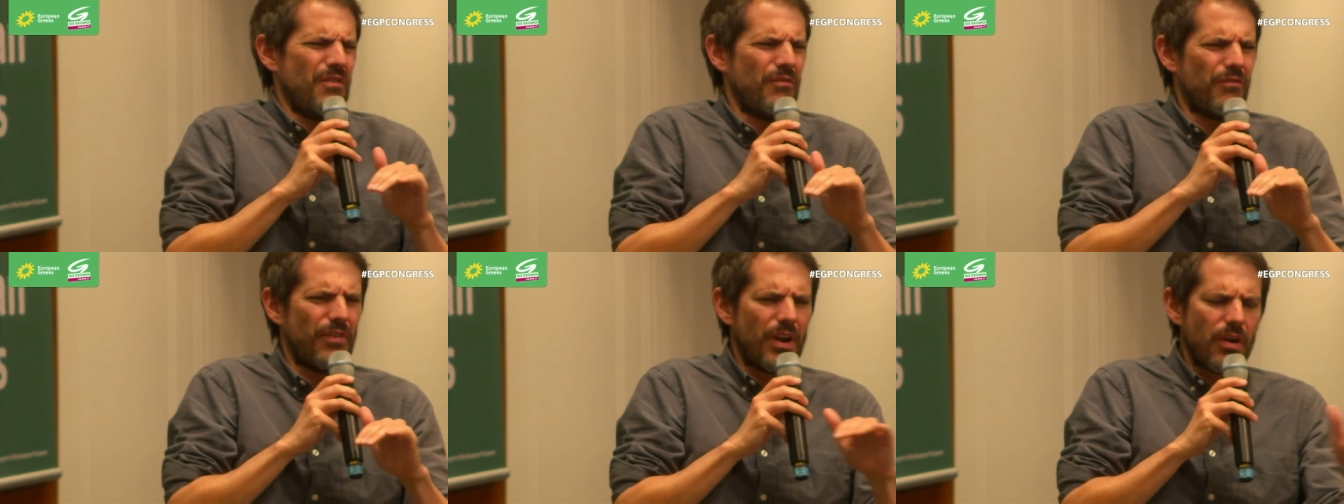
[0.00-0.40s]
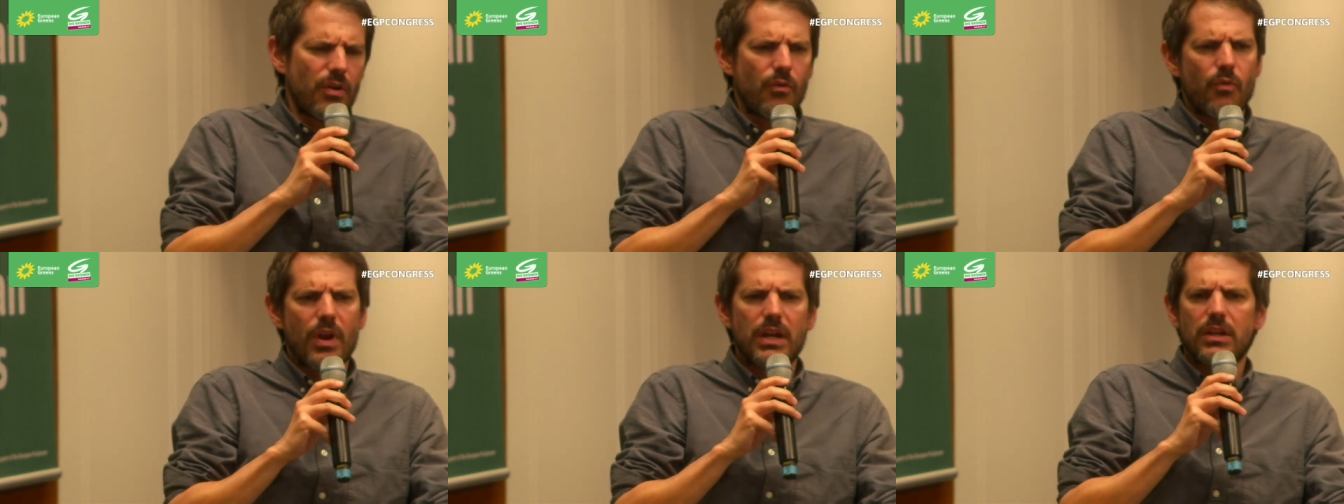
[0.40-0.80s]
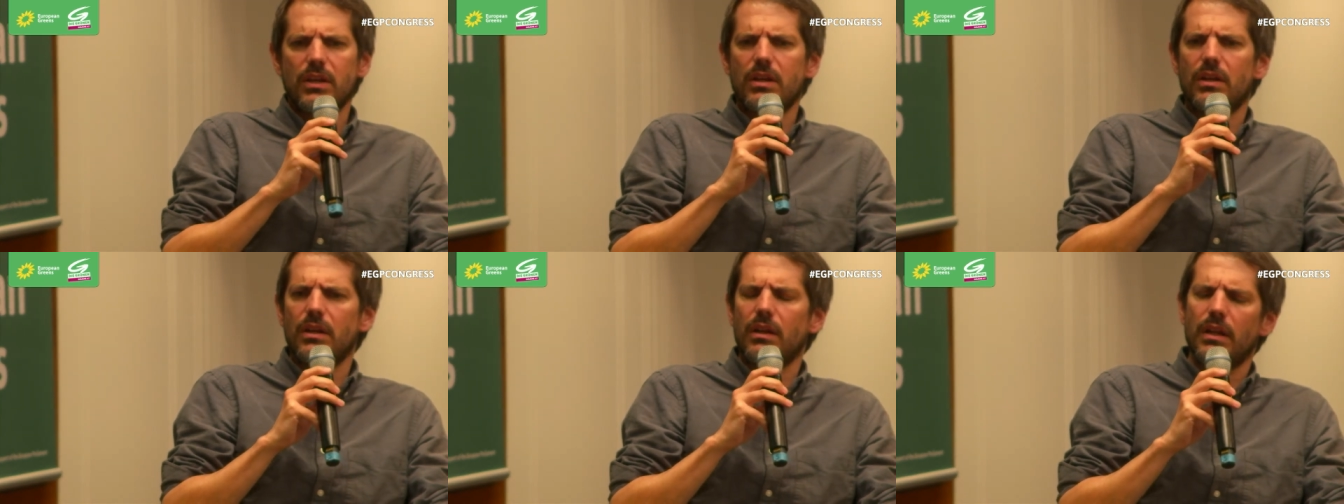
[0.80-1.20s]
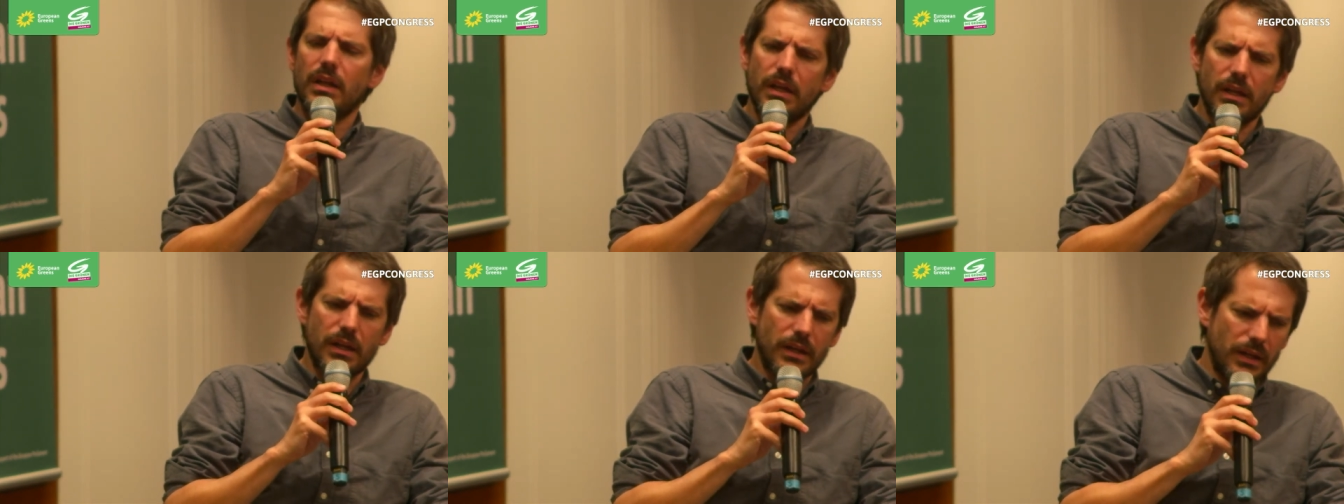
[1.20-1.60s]
very radical
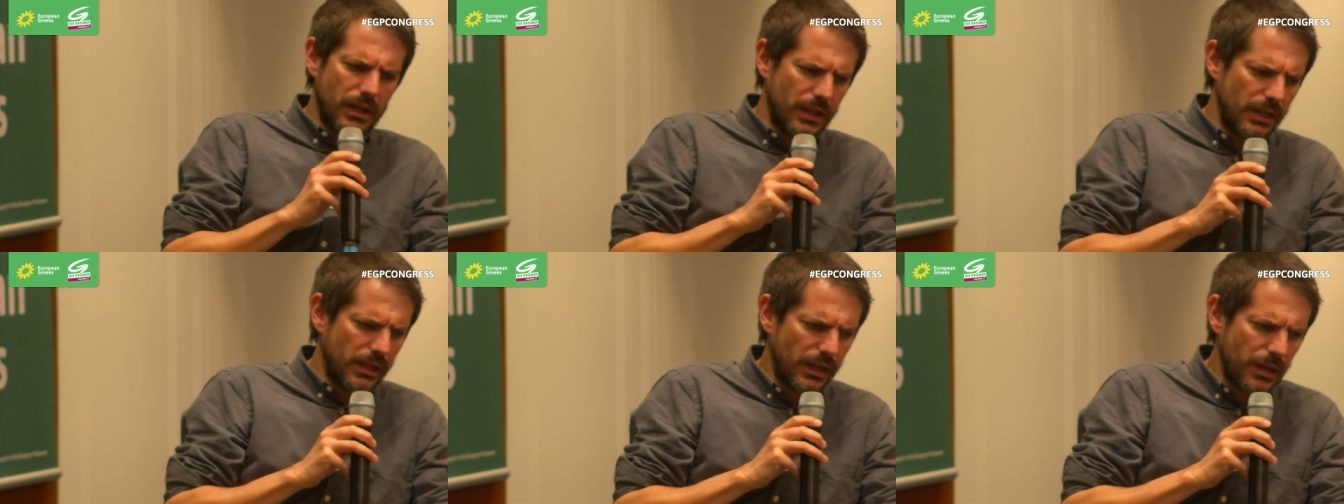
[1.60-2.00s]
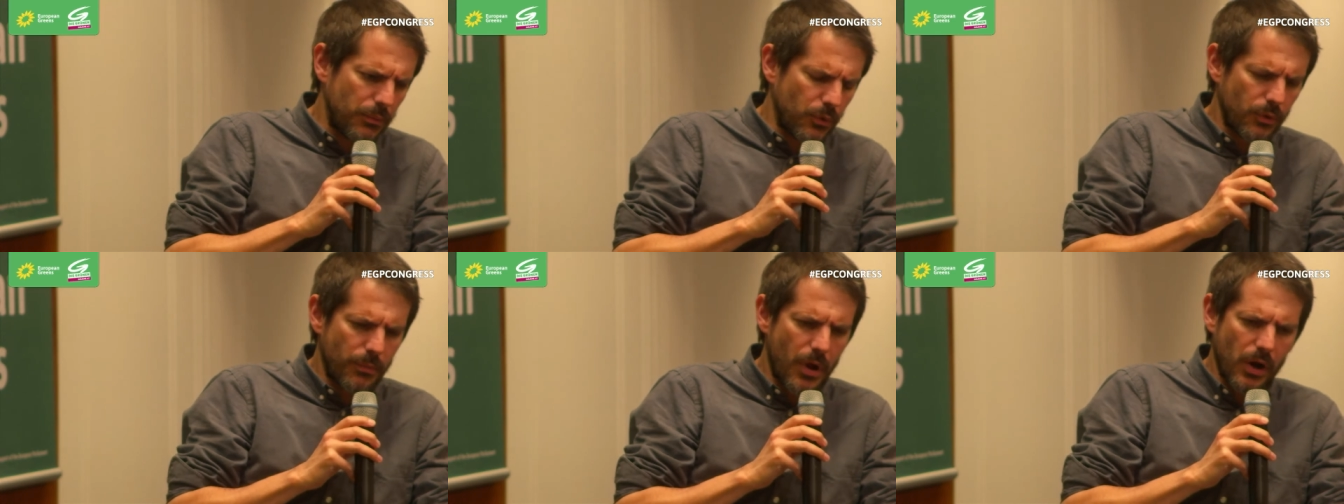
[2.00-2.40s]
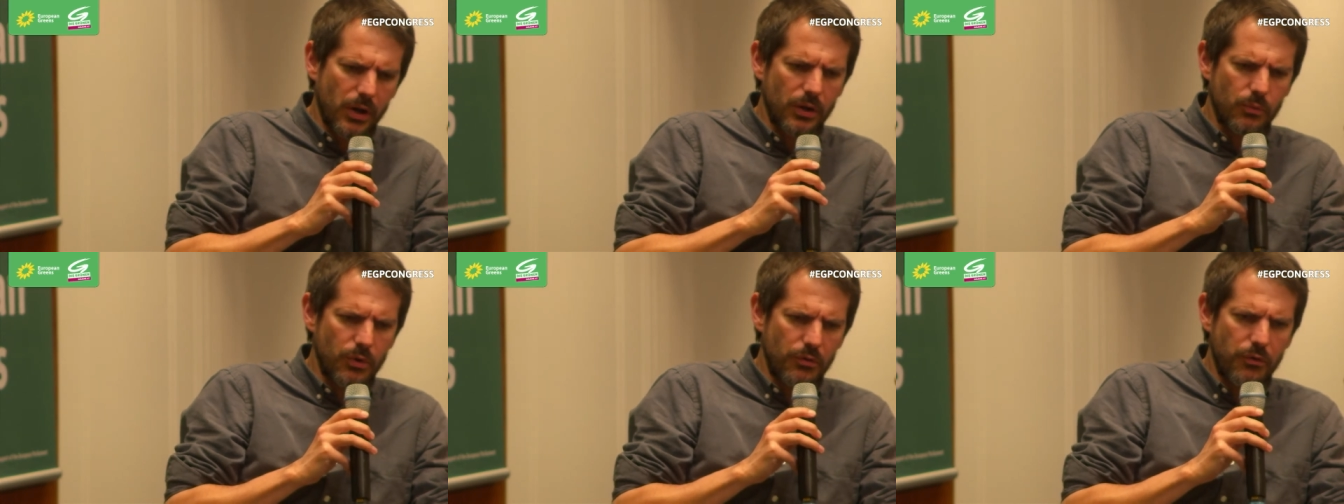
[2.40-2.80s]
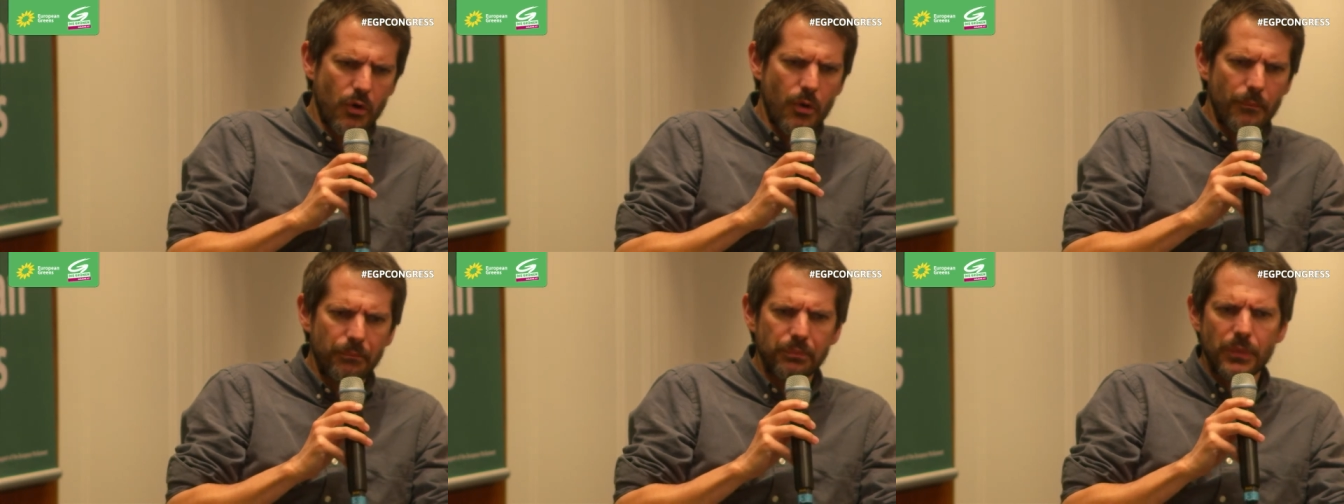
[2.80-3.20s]
labor market
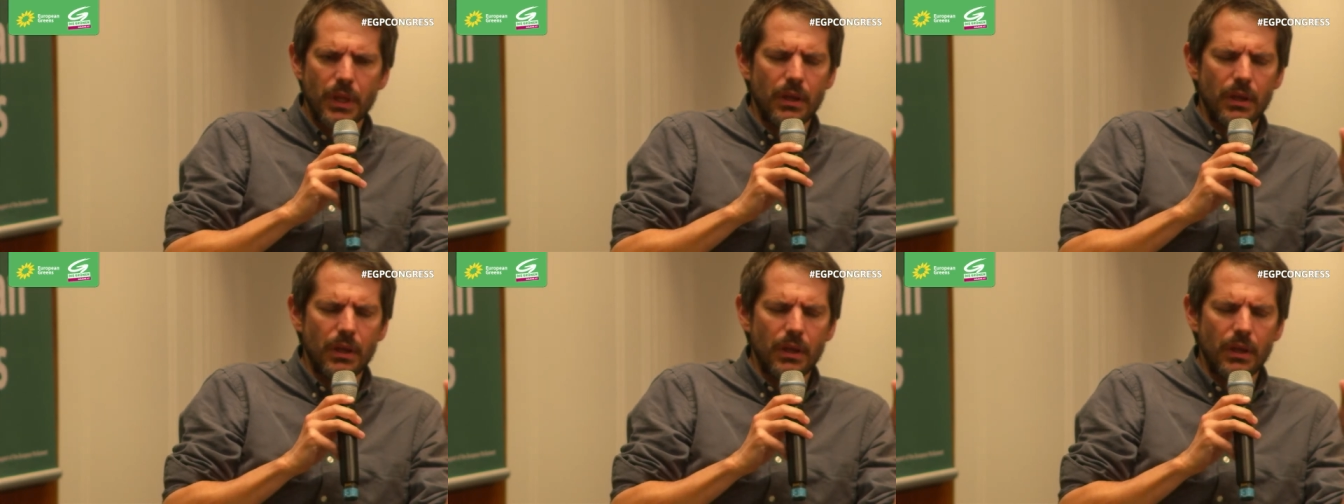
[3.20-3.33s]
reform,